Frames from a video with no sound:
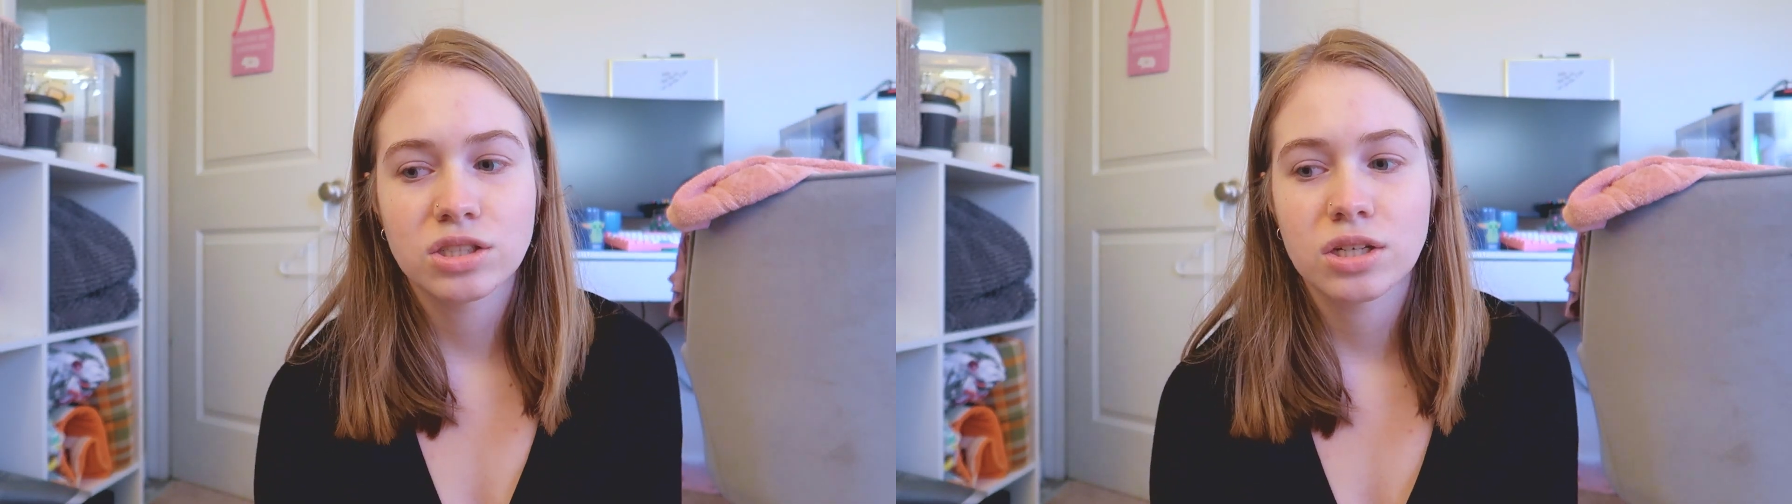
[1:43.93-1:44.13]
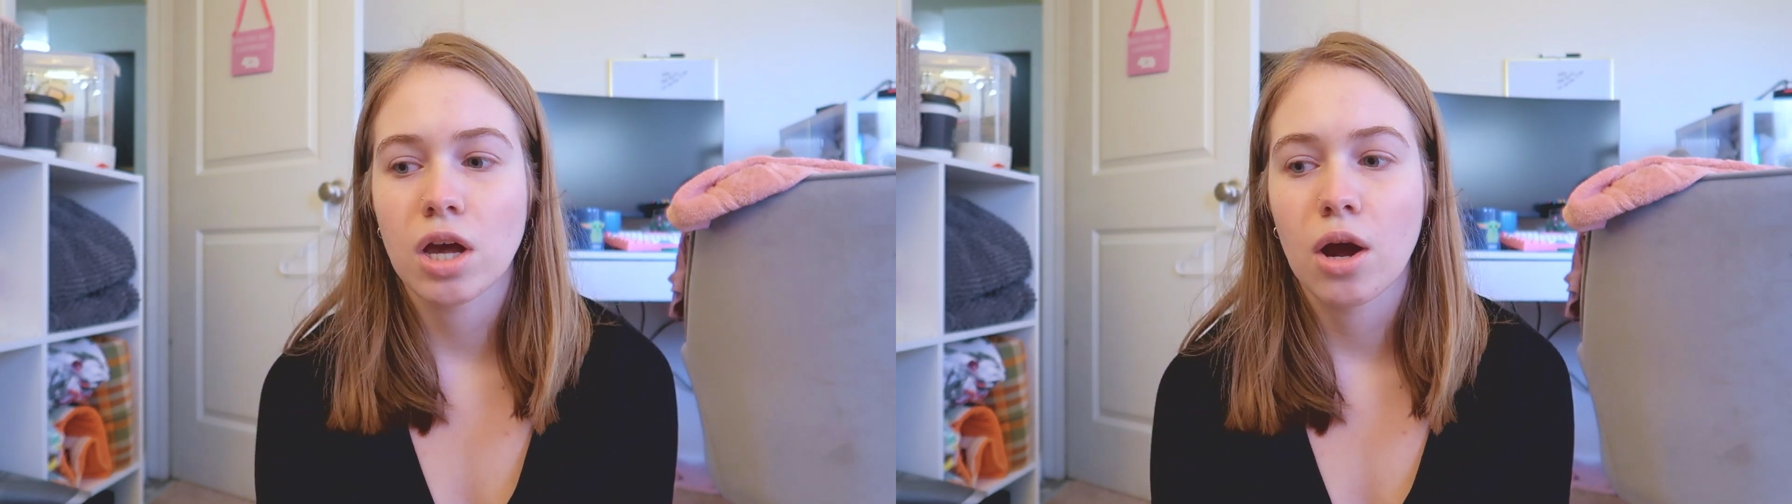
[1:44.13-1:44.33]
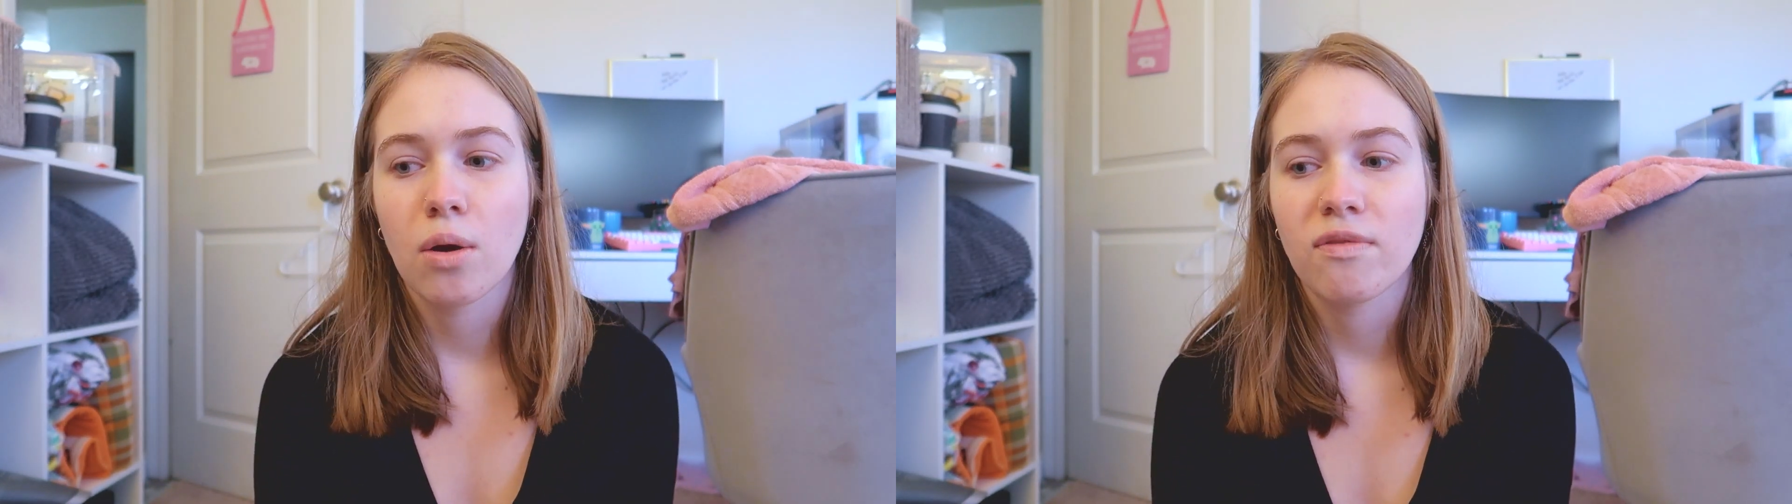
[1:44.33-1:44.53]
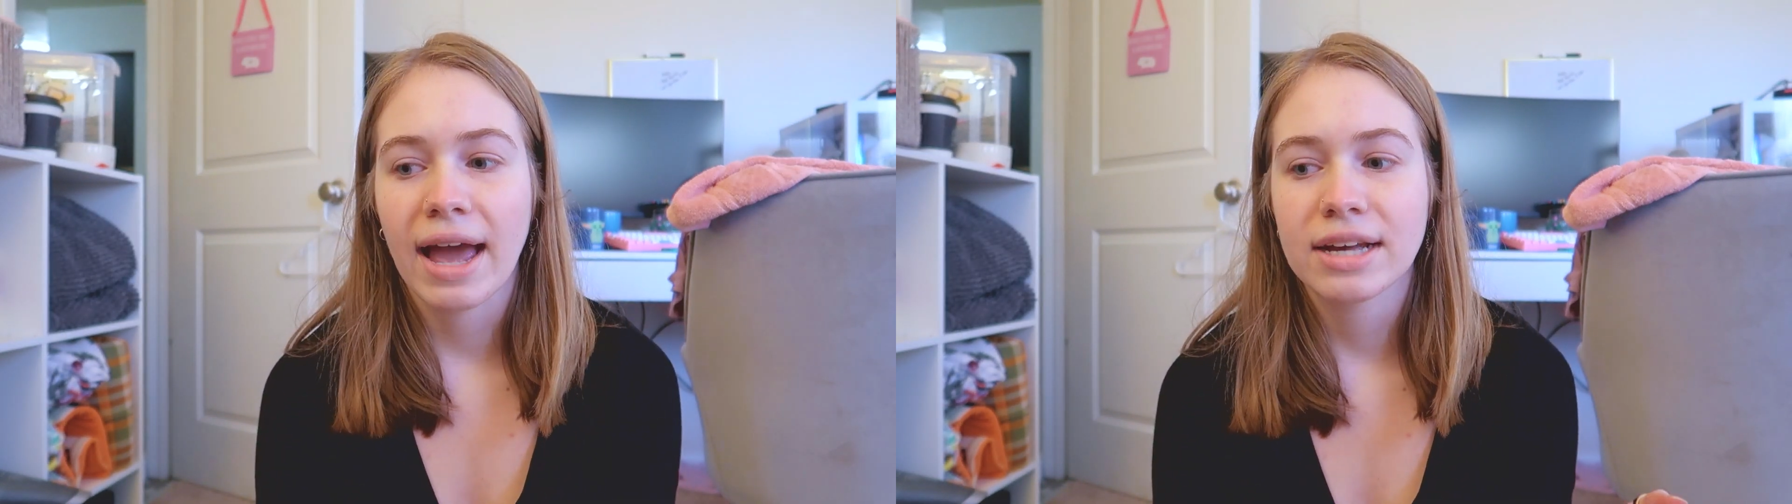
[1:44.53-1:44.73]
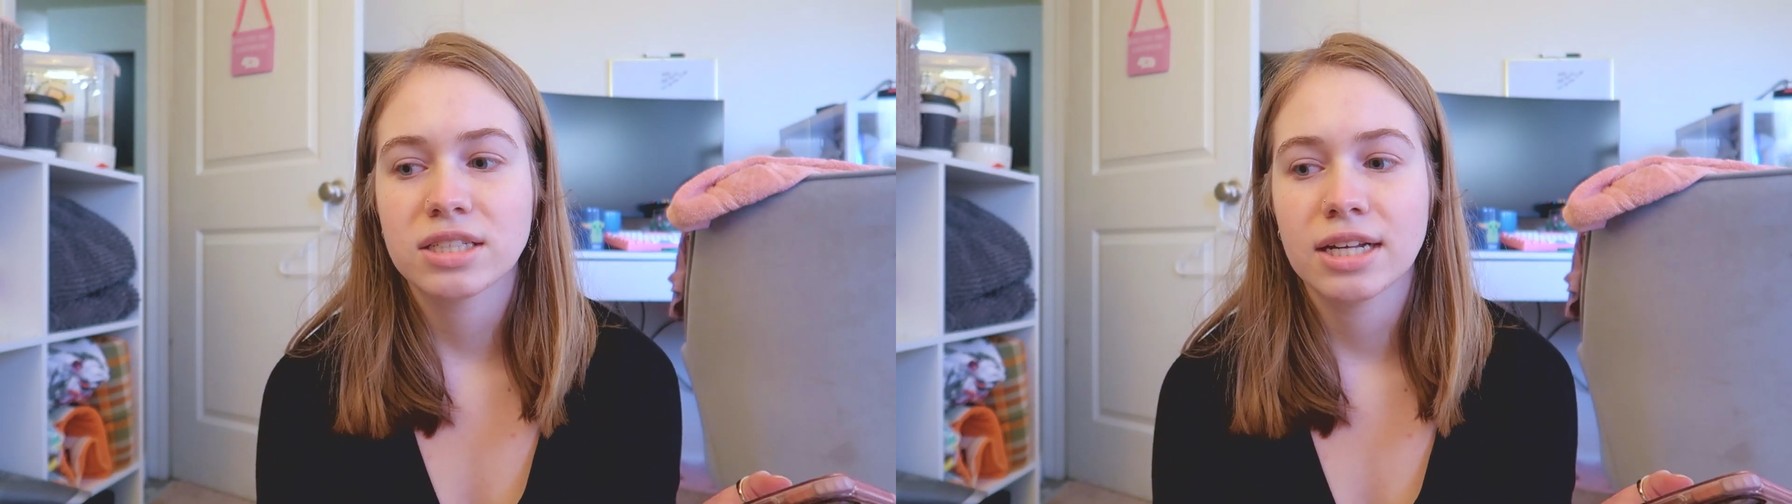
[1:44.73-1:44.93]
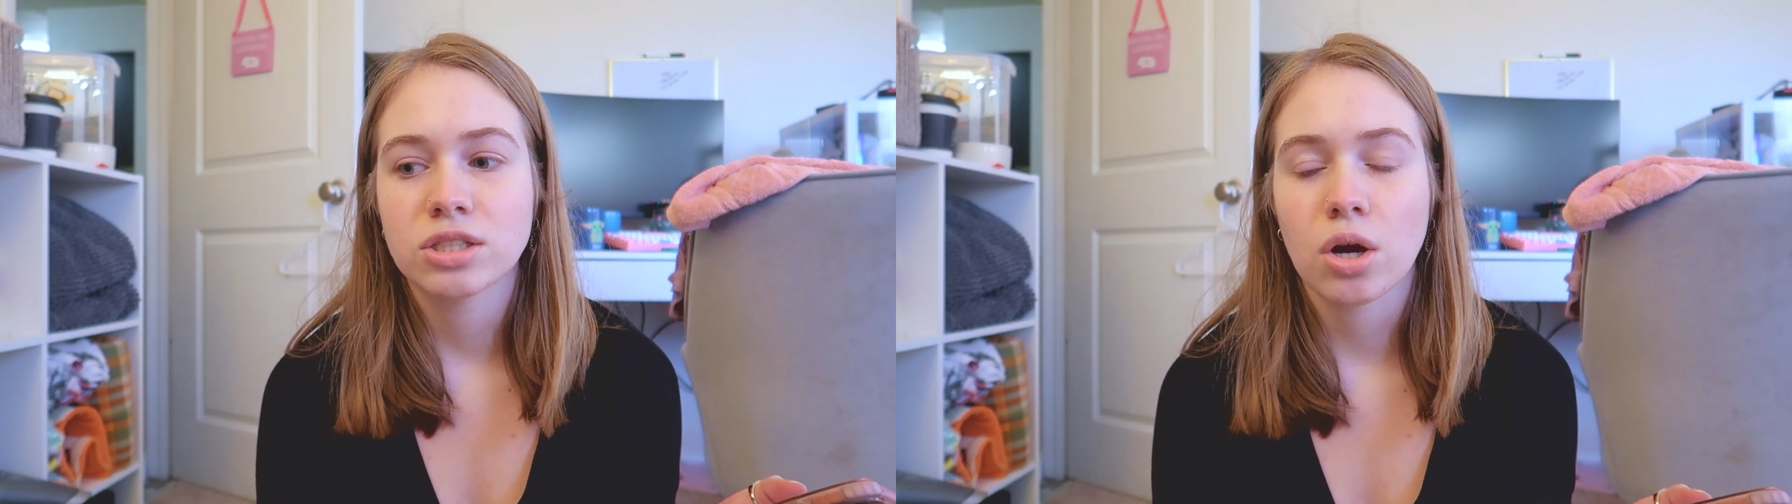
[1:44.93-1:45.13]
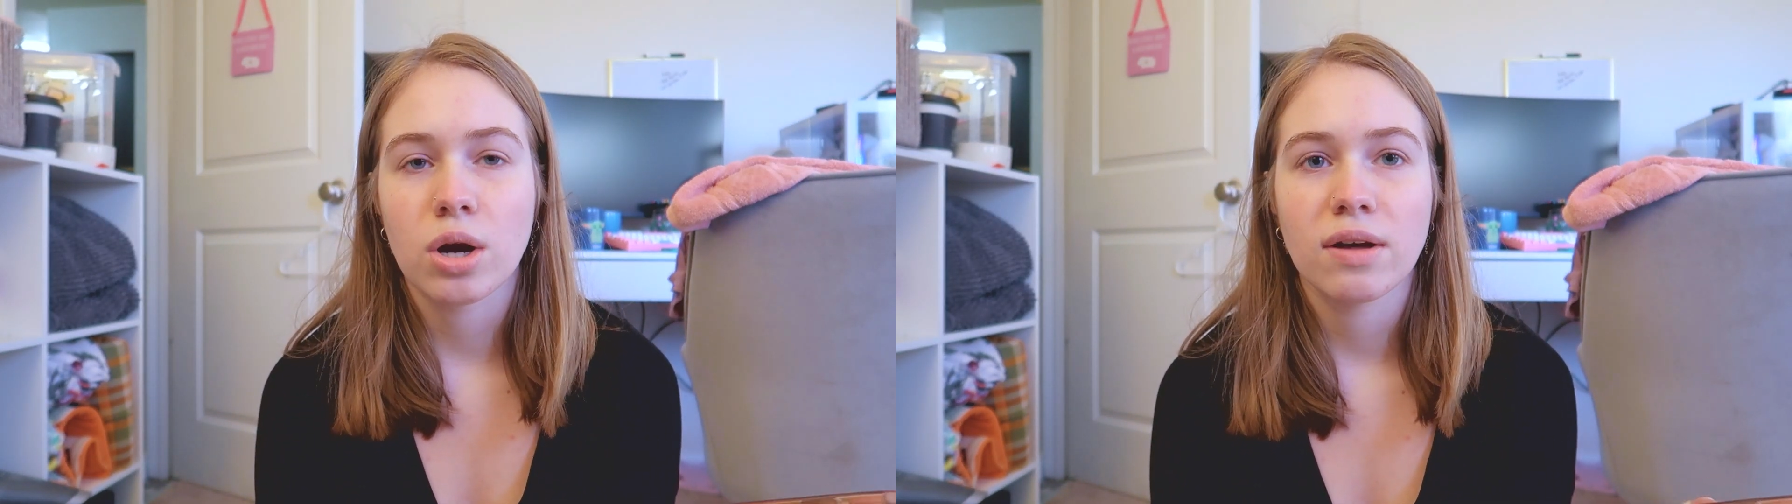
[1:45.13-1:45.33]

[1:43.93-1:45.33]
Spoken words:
so vaccines aren't